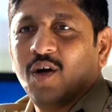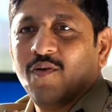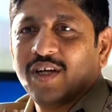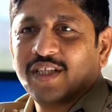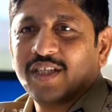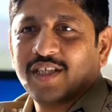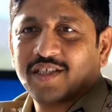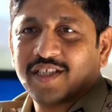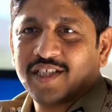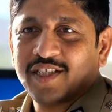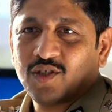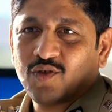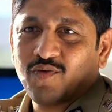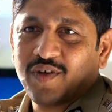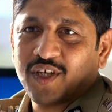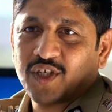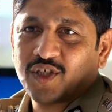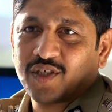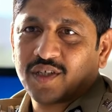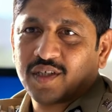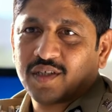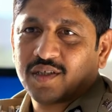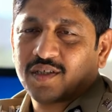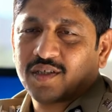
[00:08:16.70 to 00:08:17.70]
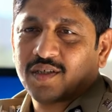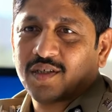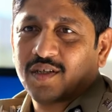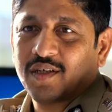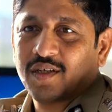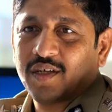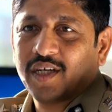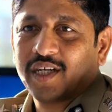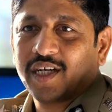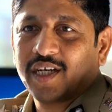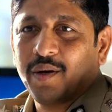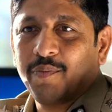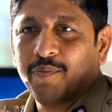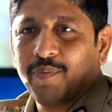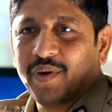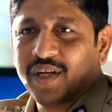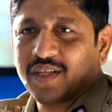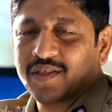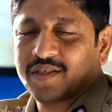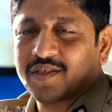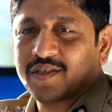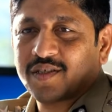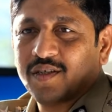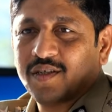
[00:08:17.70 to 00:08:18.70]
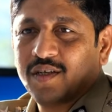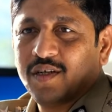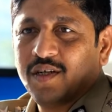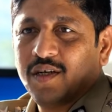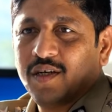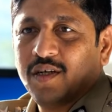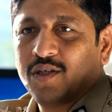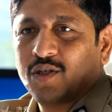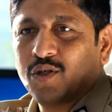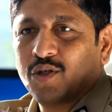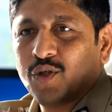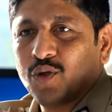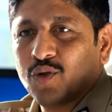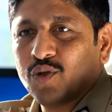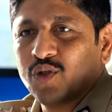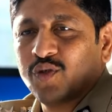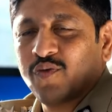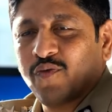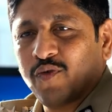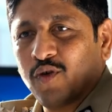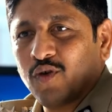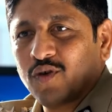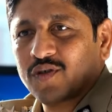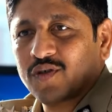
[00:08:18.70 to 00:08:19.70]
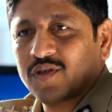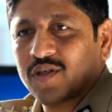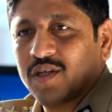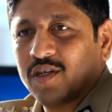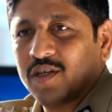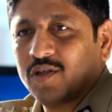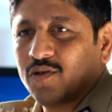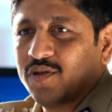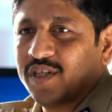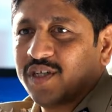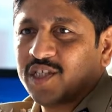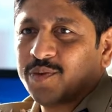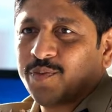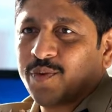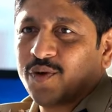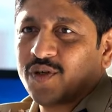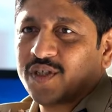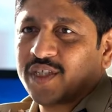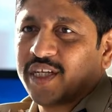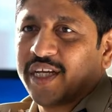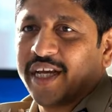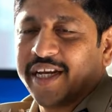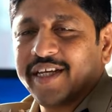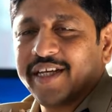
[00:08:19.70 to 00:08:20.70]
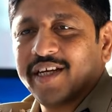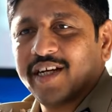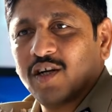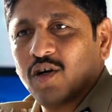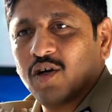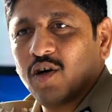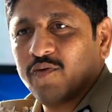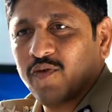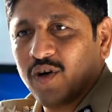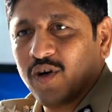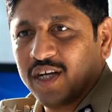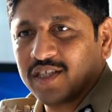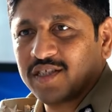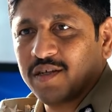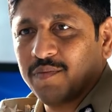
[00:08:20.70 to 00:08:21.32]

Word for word: When the situation compels to use force to disperse any unlawful